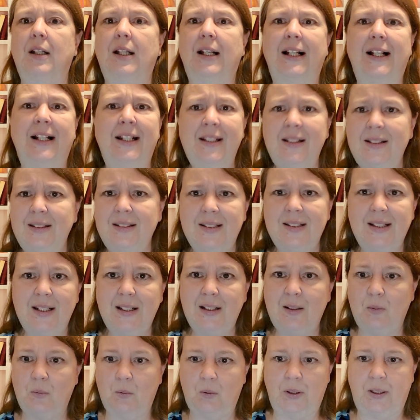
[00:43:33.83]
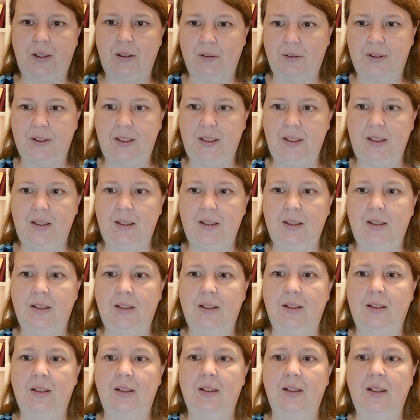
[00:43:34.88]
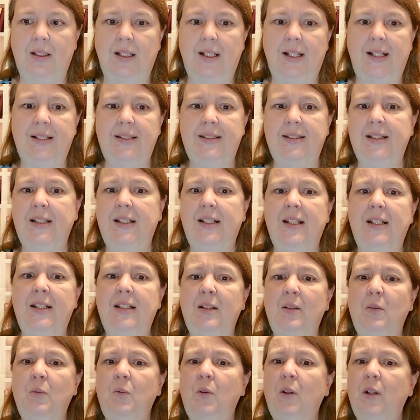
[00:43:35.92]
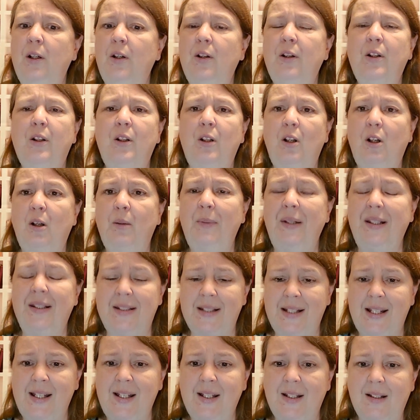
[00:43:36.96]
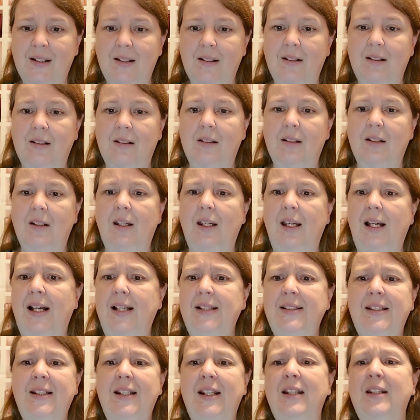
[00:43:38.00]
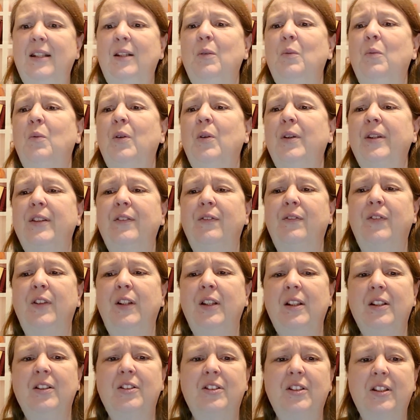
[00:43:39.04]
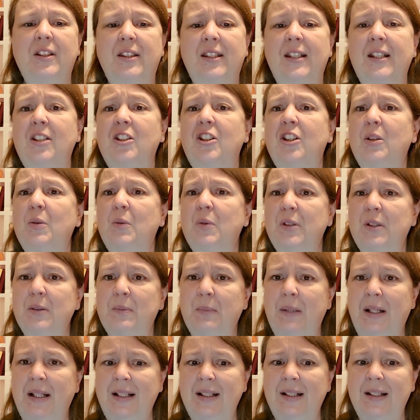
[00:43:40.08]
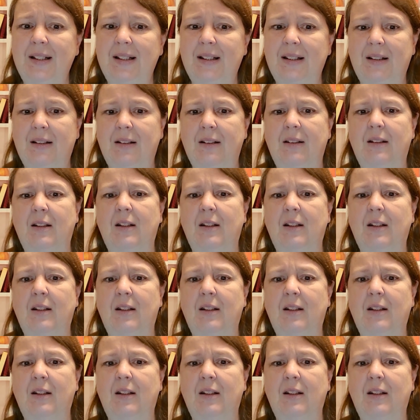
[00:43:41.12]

I didn't say I didn't want Kilty. I said I didn't want her to call me Dad. I said I didn't want the village to think she was mine.